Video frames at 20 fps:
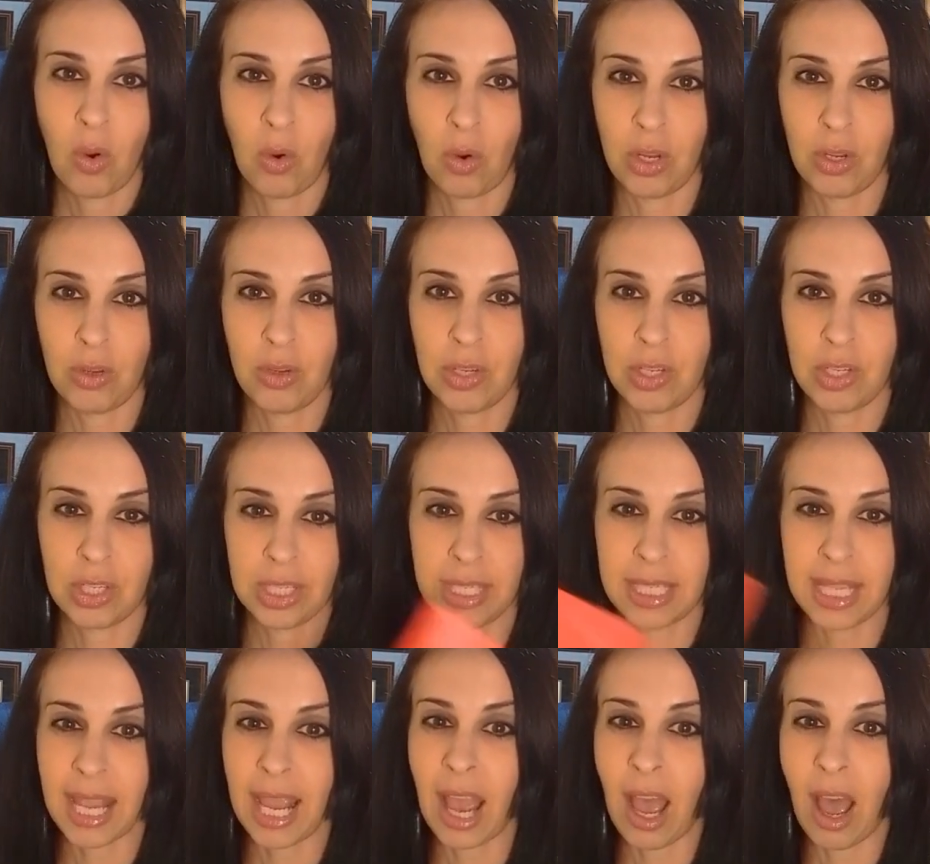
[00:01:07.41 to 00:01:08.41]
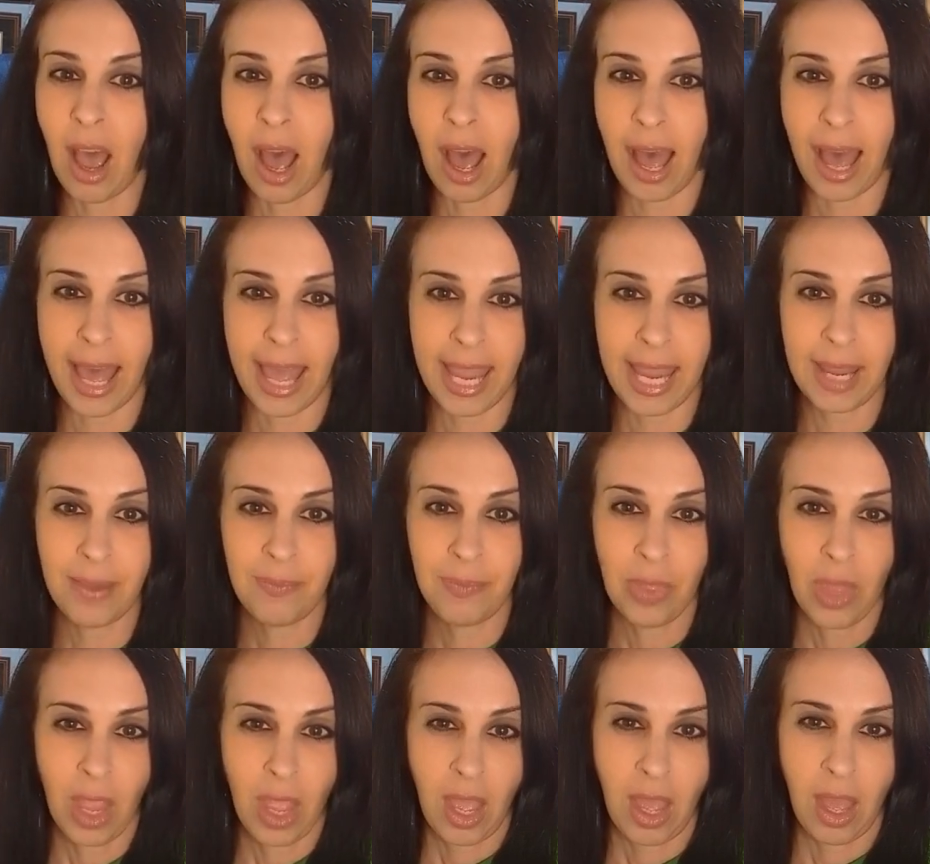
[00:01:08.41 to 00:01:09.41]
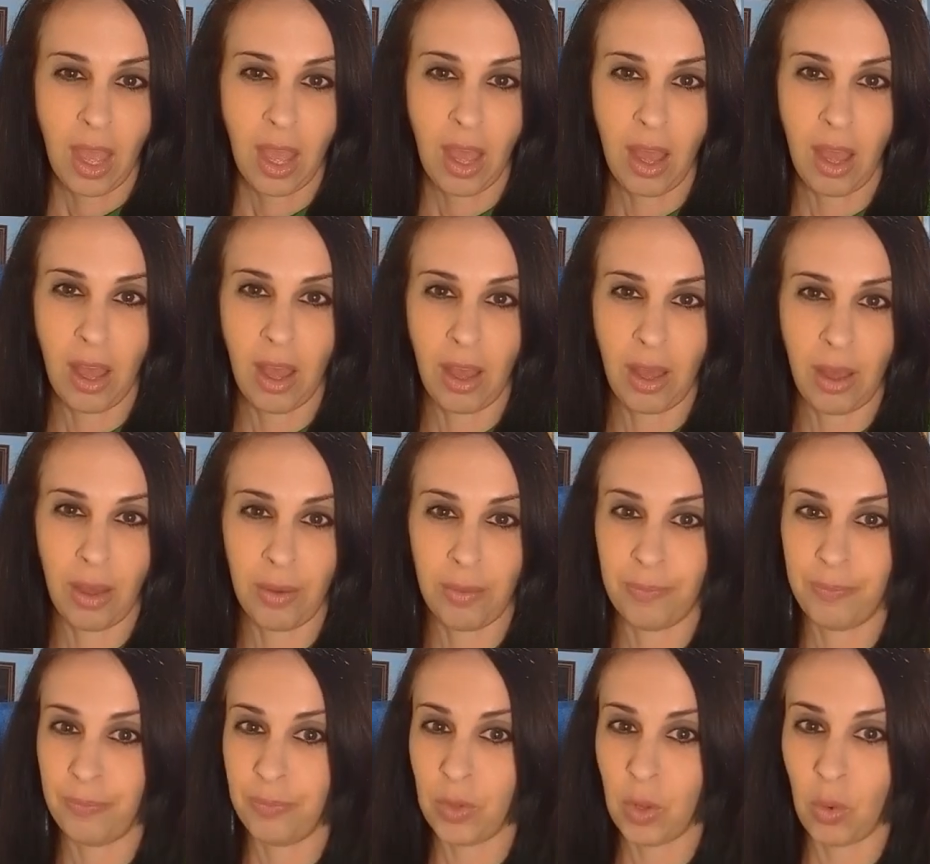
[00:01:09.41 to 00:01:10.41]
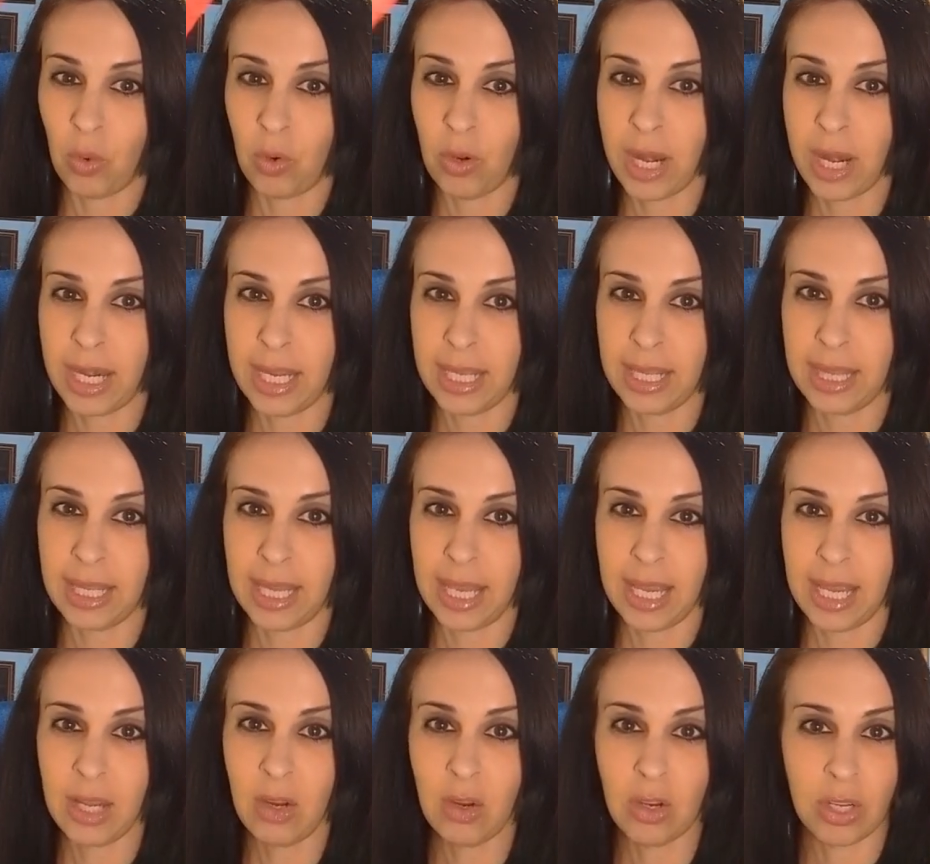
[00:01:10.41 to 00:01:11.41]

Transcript: Or you could just say hi um, or anything.